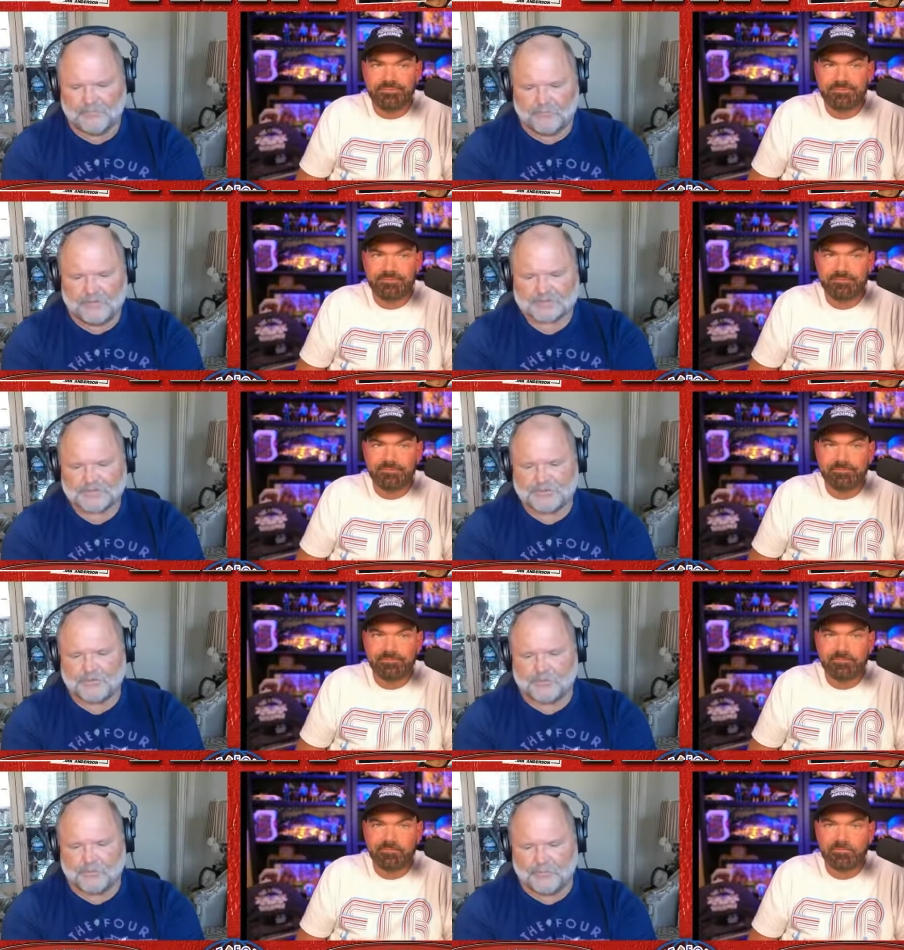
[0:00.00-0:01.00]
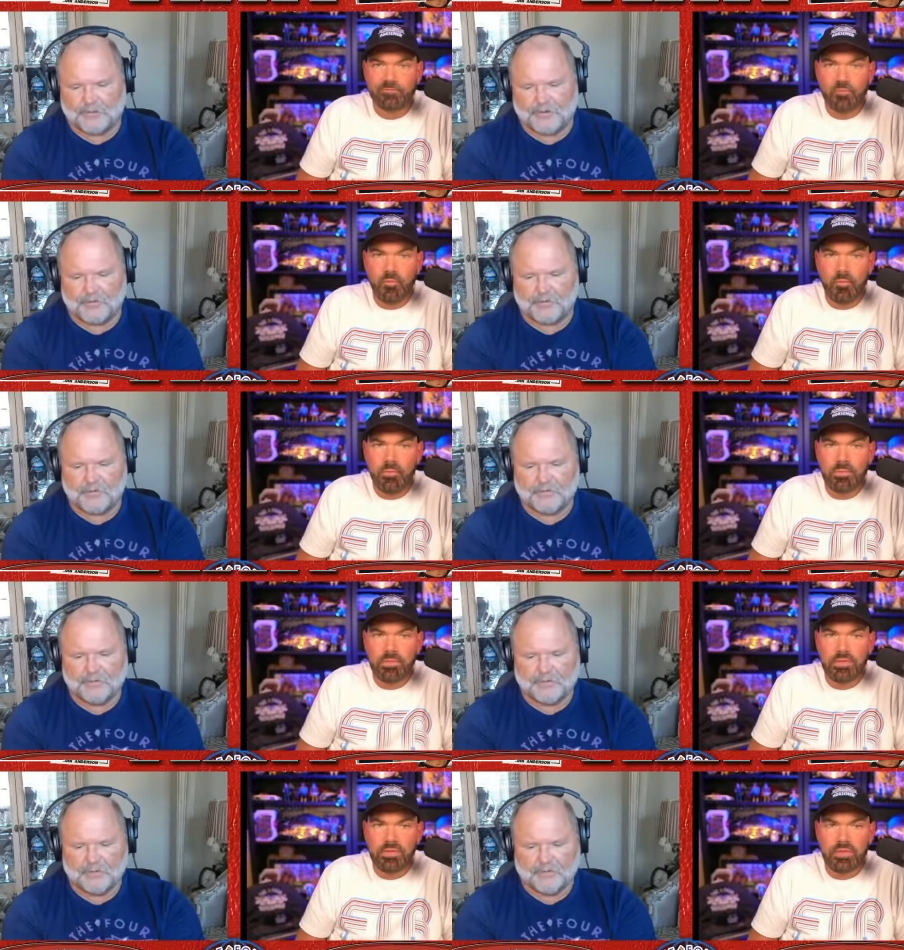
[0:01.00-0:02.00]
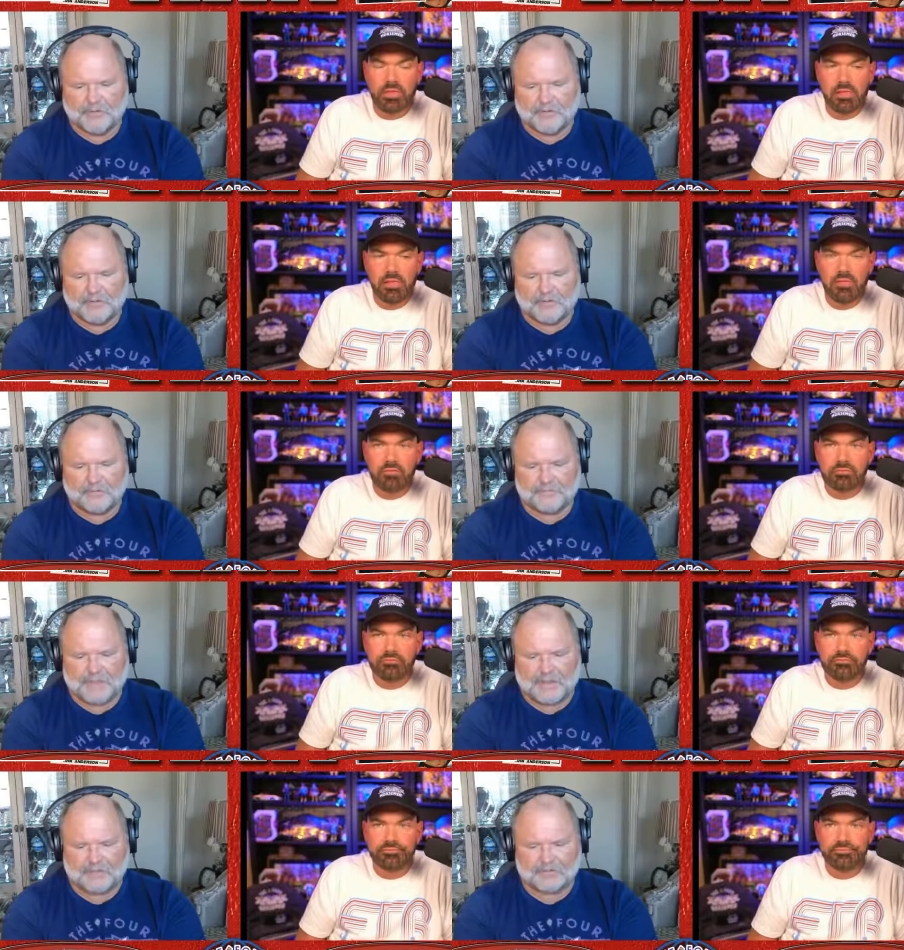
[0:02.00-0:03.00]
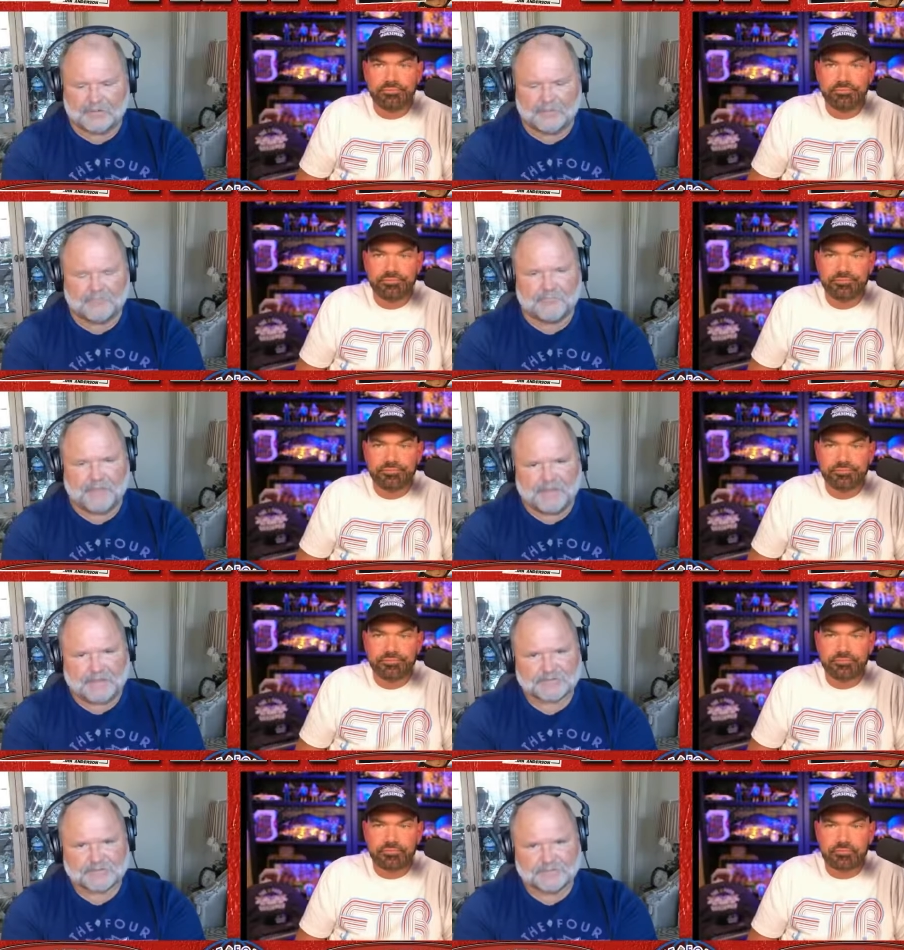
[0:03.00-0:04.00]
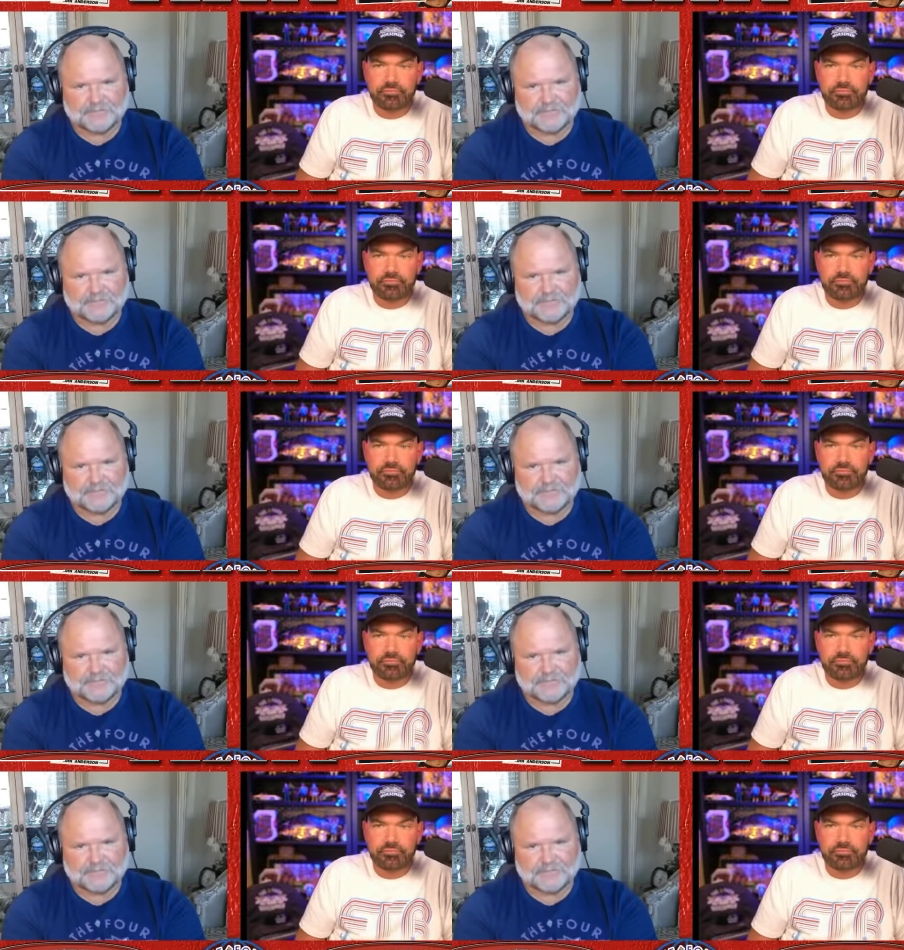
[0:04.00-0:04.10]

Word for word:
Speaker 1: risk your career on the outcome of a match.